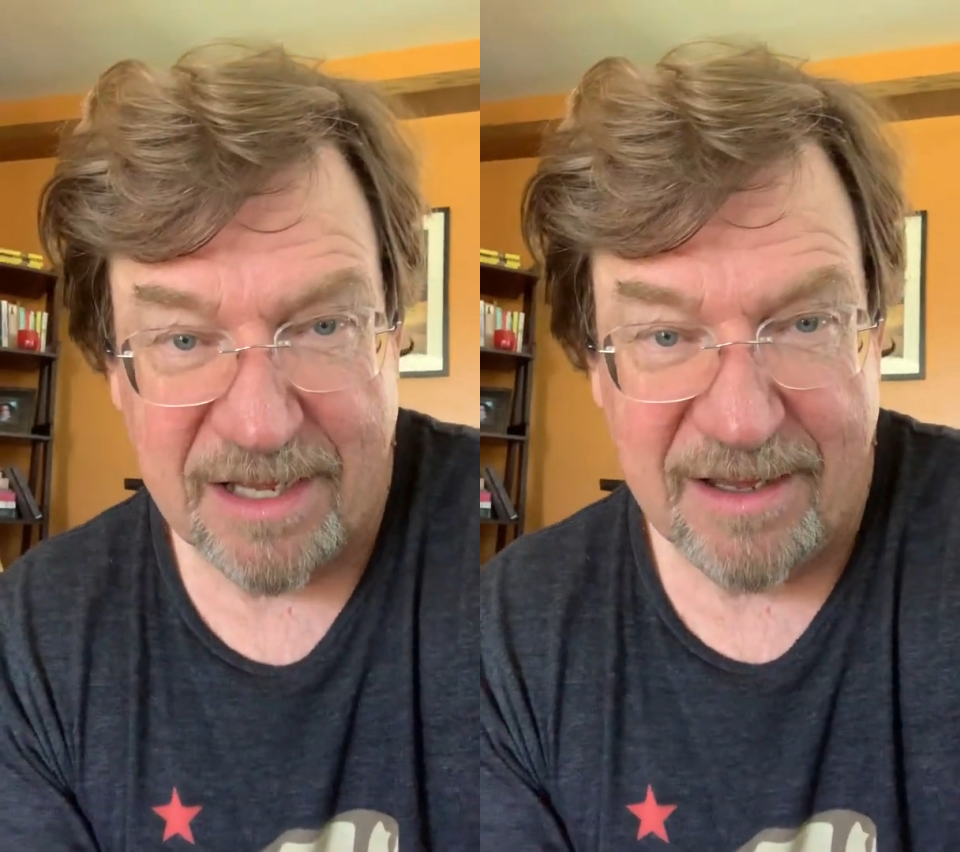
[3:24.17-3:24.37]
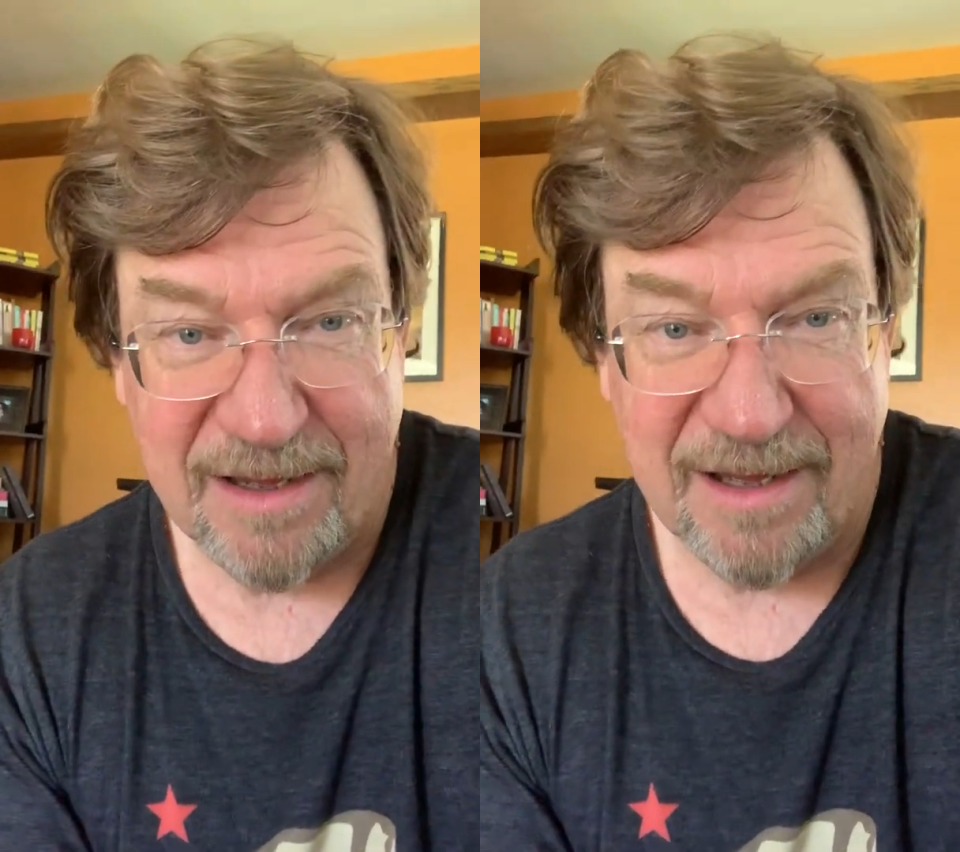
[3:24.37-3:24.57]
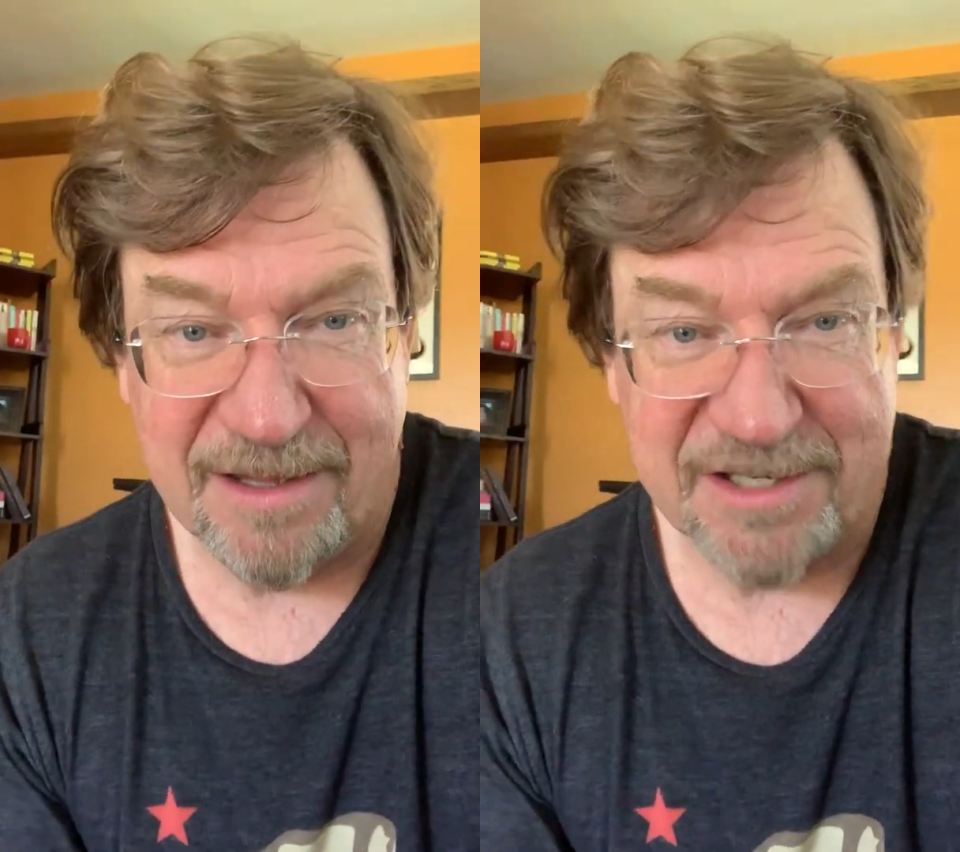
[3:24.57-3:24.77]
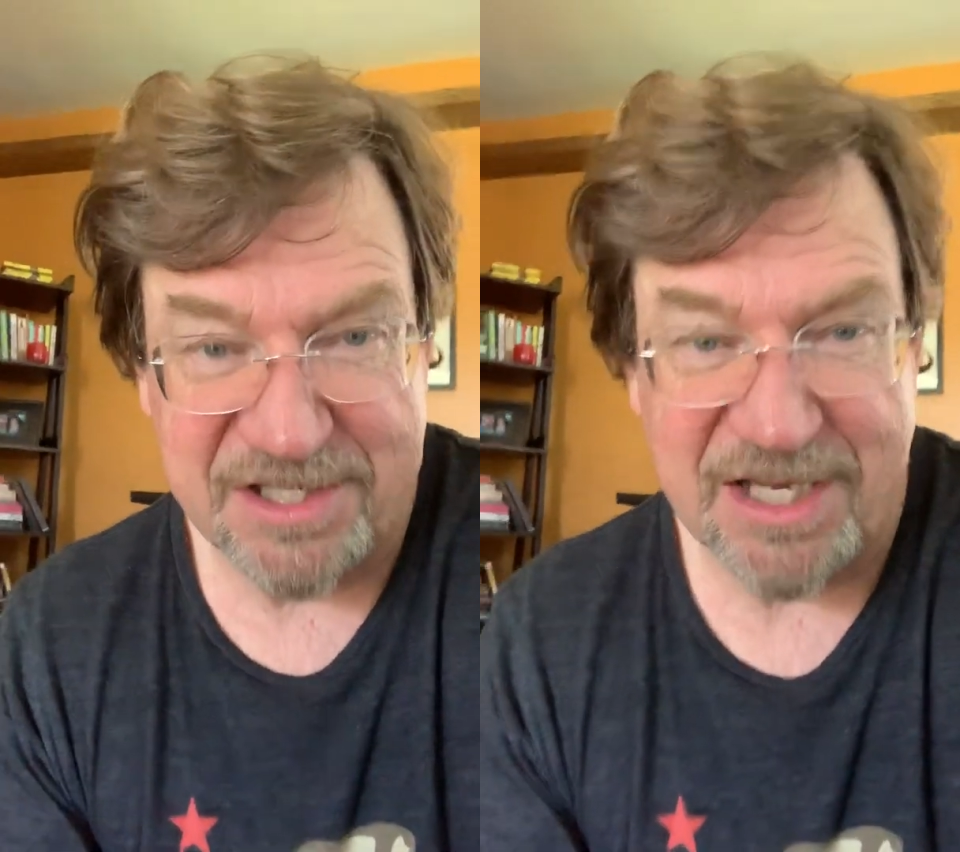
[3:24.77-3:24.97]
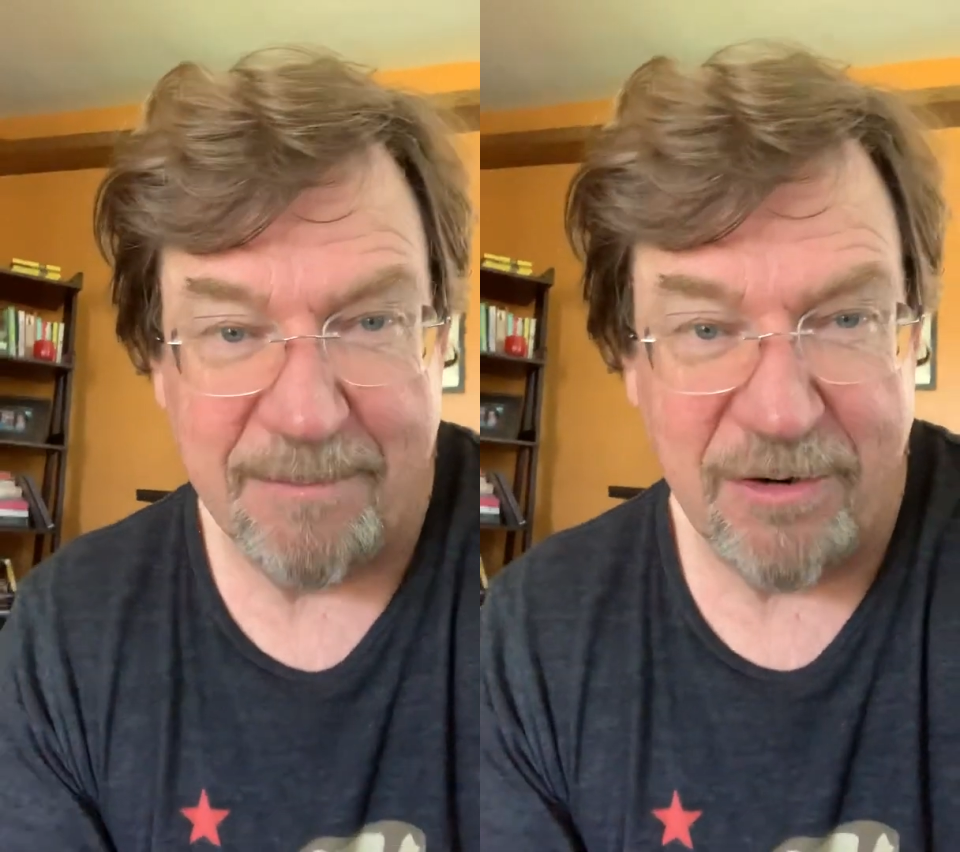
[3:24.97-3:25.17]
the
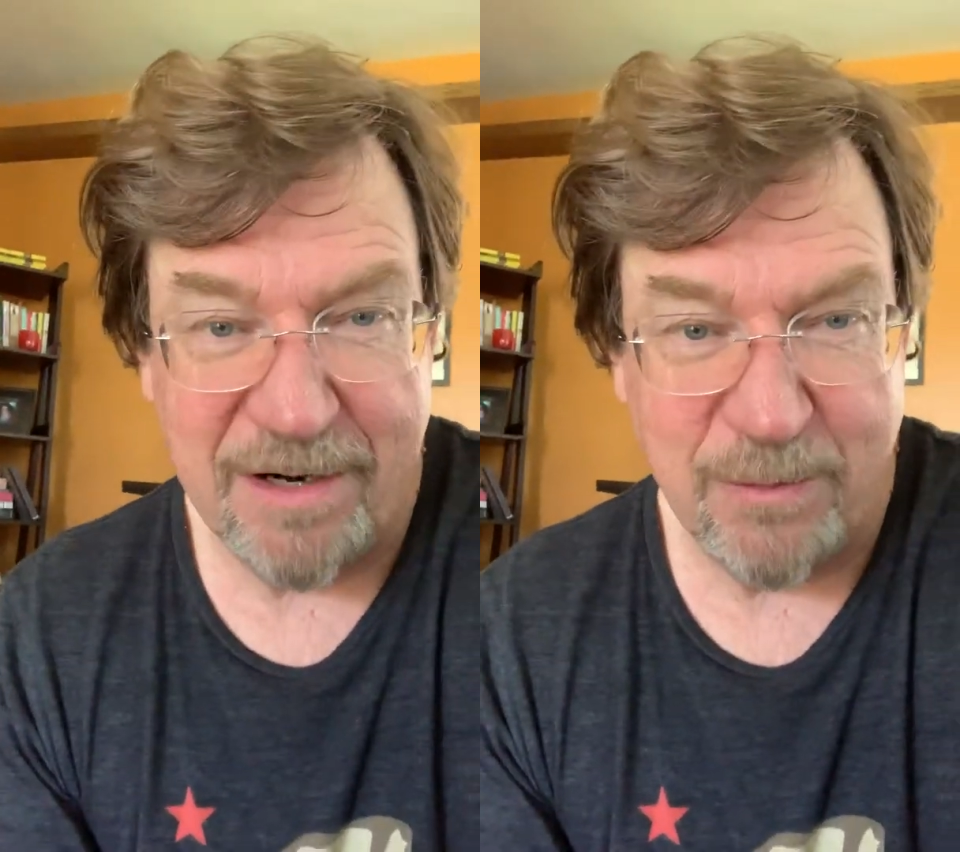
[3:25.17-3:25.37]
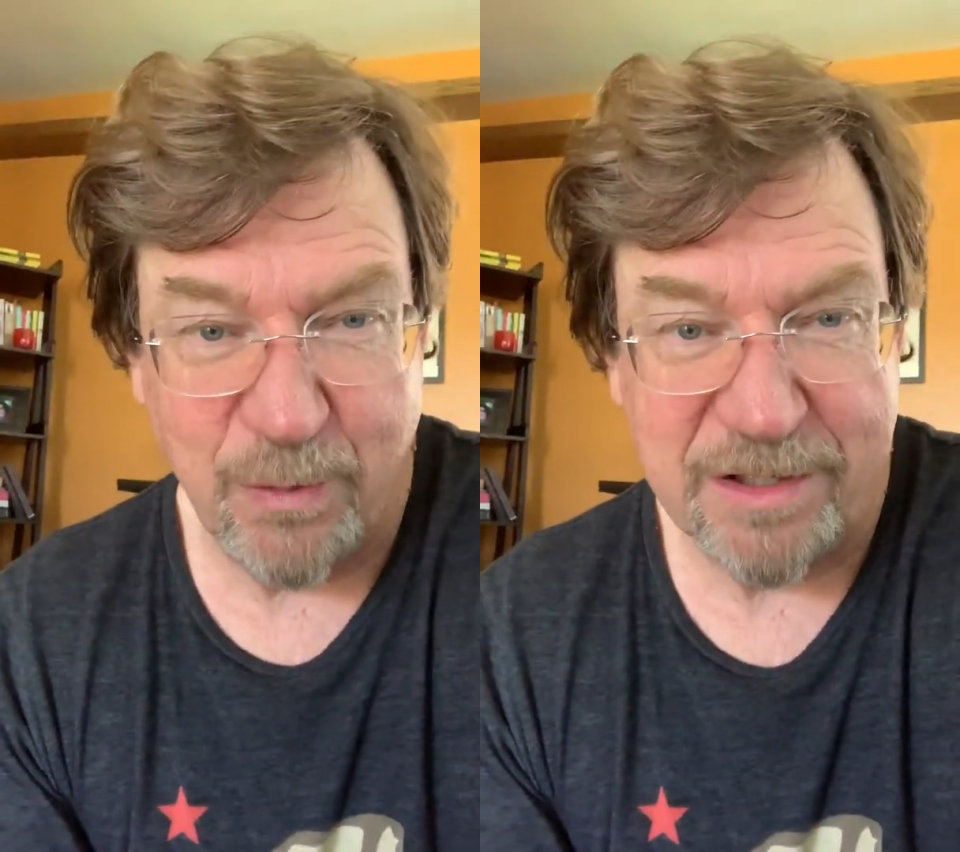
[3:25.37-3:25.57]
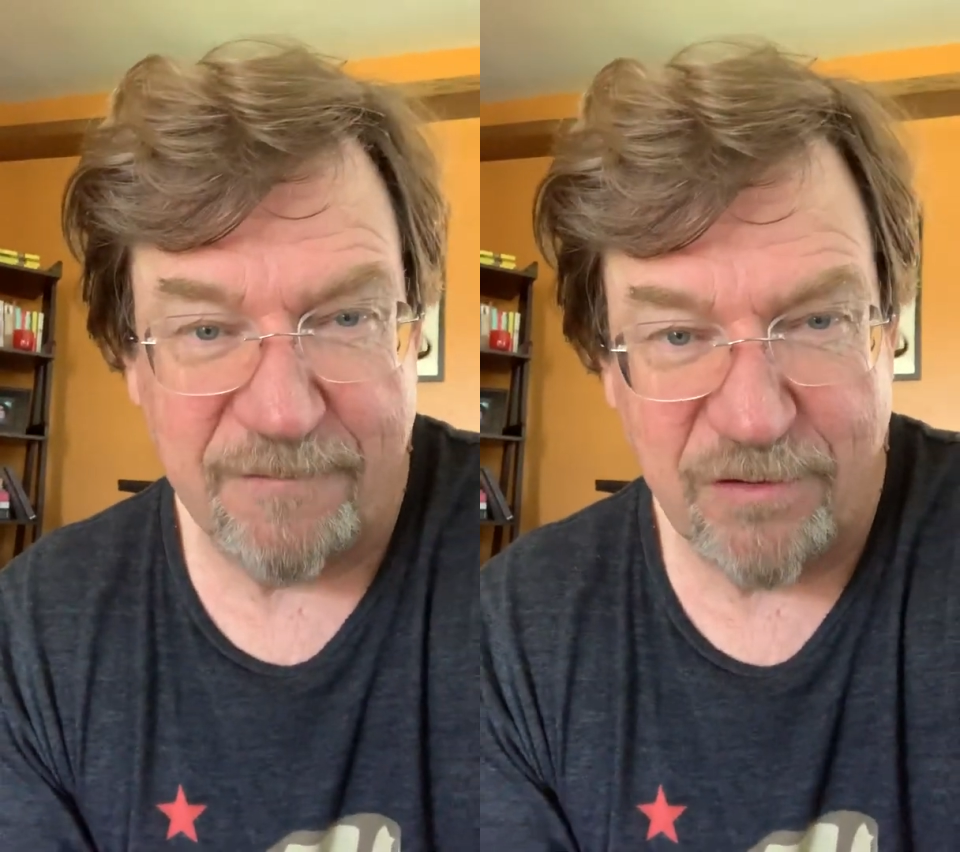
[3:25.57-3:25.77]
summer and winter